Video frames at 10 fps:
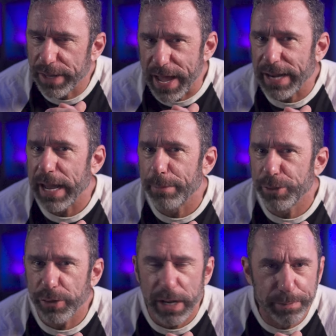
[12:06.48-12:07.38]
in that
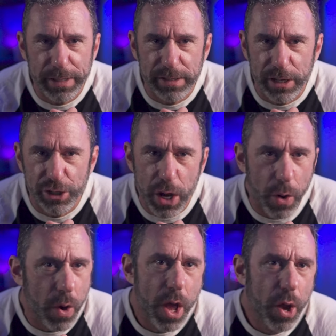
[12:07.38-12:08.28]
amateur NPC
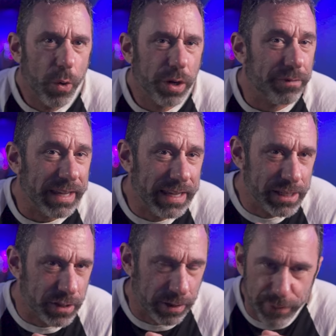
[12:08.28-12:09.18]
show would have
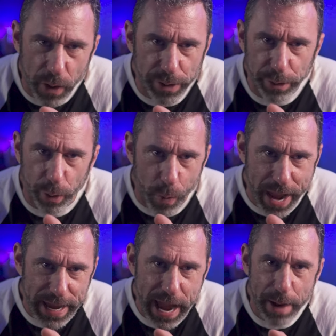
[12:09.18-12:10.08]
easily fallen under the
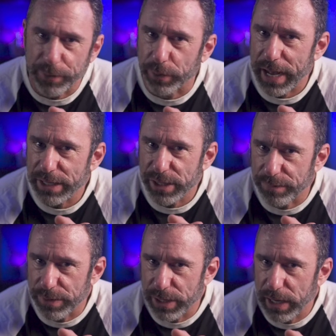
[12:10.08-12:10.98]
weight cap for classic
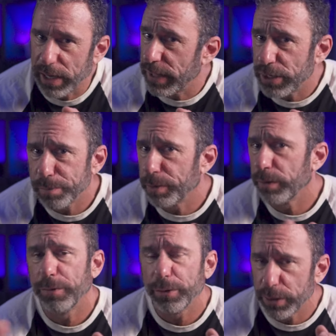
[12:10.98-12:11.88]
physique. They just
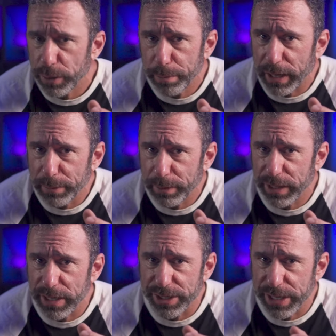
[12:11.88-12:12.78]
preferred to do
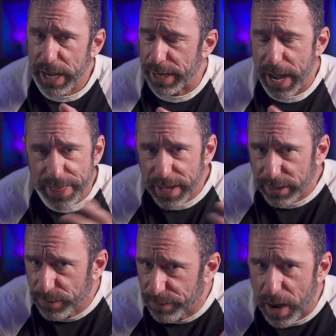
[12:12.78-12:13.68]
bodybuilding instead and
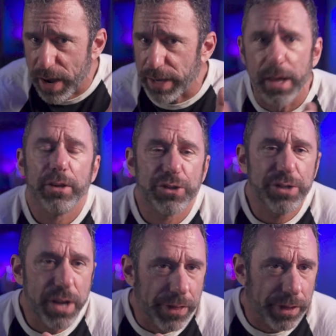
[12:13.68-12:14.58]
that's fine. There's
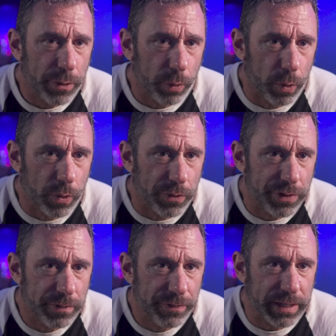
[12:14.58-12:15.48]
nothing in the
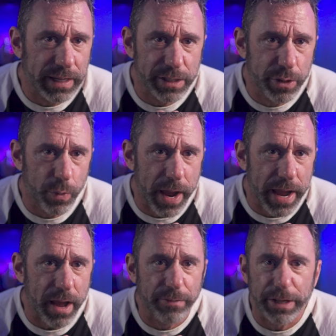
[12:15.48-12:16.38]
rules that gets in the
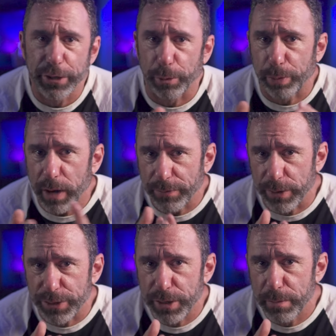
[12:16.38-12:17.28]
way of letting your
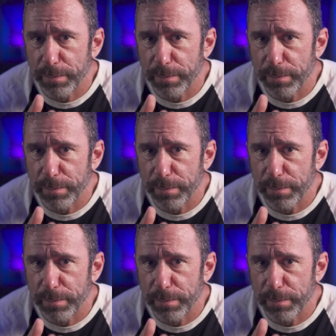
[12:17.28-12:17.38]
preference